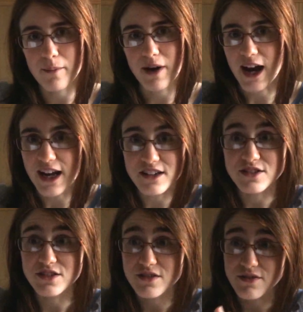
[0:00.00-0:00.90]

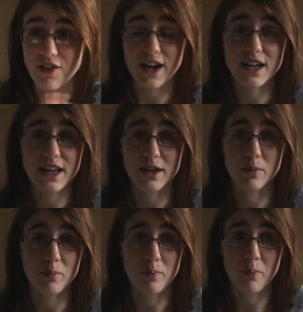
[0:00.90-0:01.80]
And
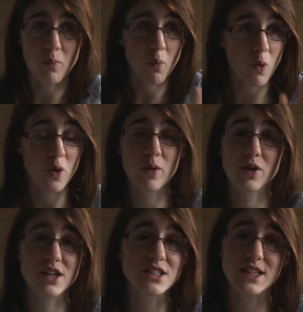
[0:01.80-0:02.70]
finally, all I
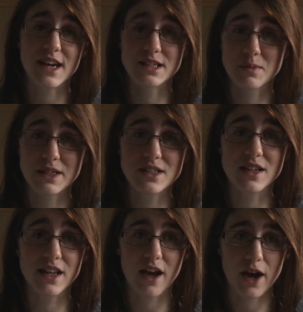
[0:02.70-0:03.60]
wanted to say is
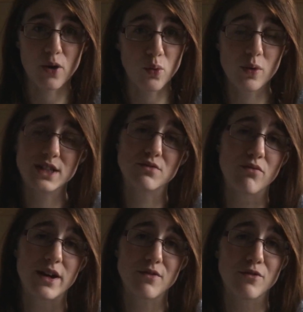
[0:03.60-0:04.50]
basically I always
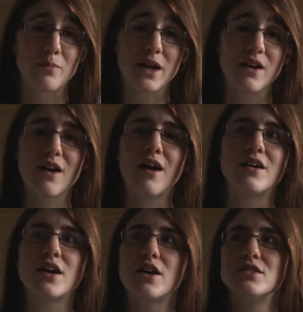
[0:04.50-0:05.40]
rate from my gut,
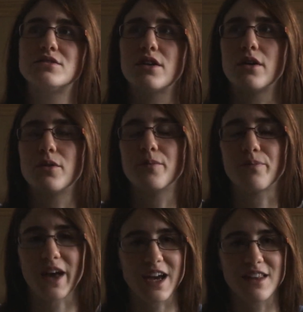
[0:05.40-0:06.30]
so
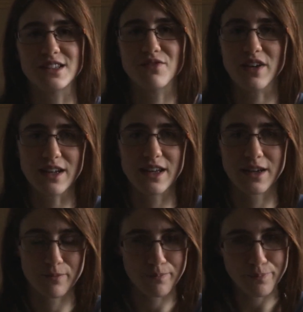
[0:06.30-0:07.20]
I get this
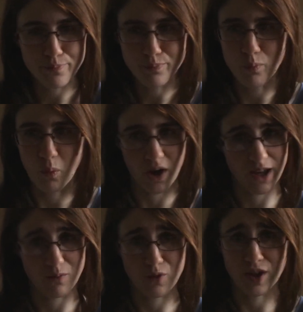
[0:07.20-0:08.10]
feeling while
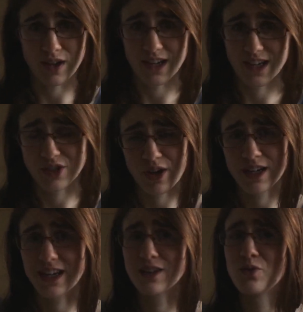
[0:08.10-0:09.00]
I'm reading and I and
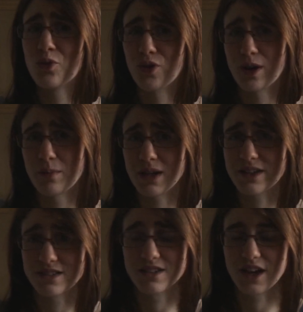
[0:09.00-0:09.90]
ignore it
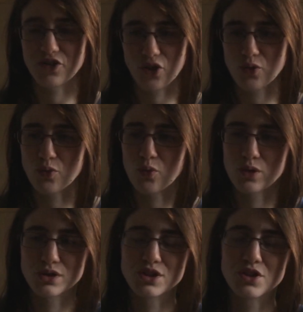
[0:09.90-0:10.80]
because I don't
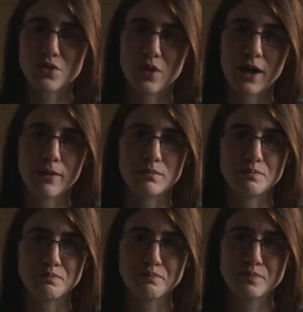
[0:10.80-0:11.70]
want to
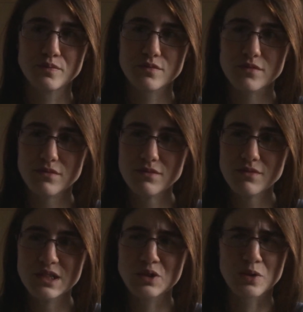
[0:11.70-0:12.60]

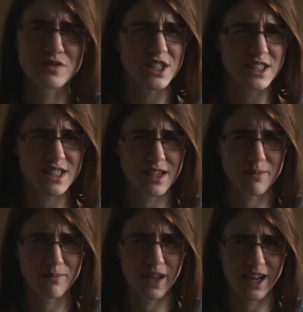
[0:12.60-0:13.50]
sort of jinx it,
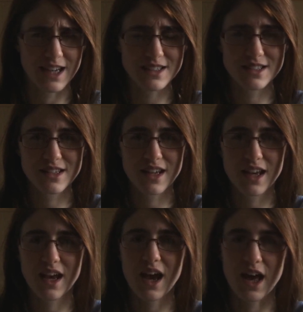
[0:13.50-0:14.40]
I guess.
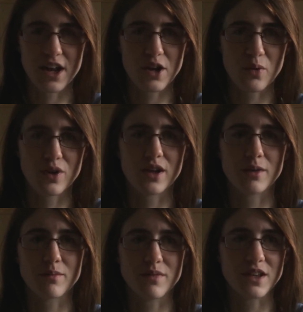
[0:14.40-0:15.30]
And I don't want
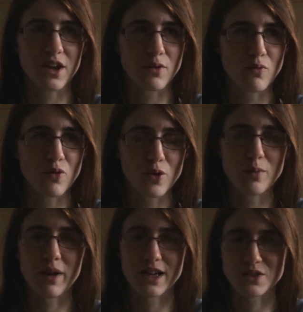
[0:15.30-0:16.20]
to, you know, ruin
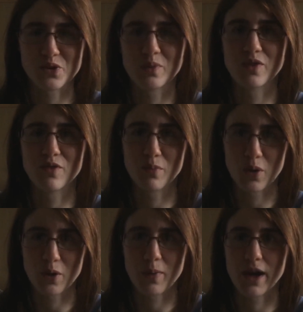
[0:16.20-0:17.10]
my enjoyment of the
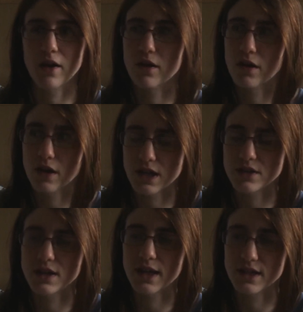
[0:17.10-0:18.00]
book by going, okay,
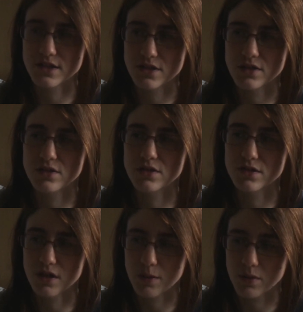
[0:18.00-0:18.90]
yeah, this is a
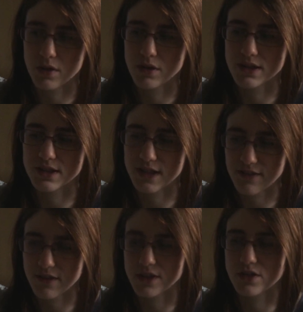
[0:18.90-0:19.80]
2-star book, it's
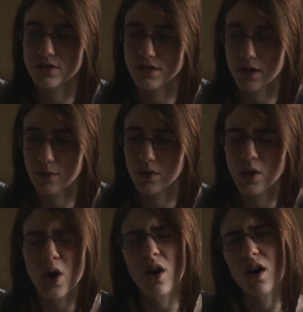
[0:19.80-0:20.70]
definitely a 2-star book,
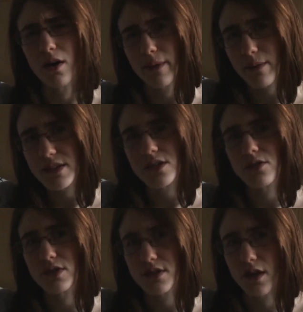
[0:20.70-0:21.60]
or maybe it's a
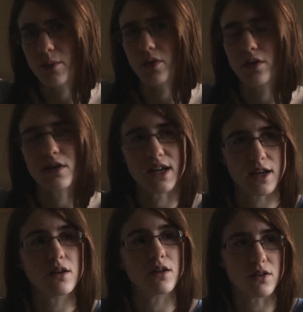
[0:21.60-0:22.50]
3-star book,
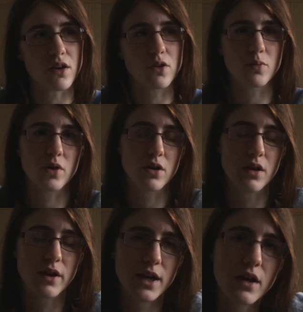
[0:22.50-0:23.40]
internal
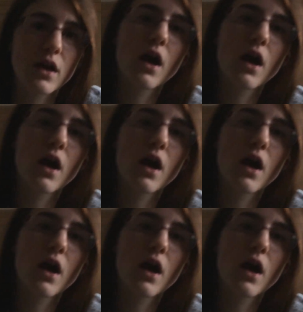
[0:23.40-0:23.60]
monologuing.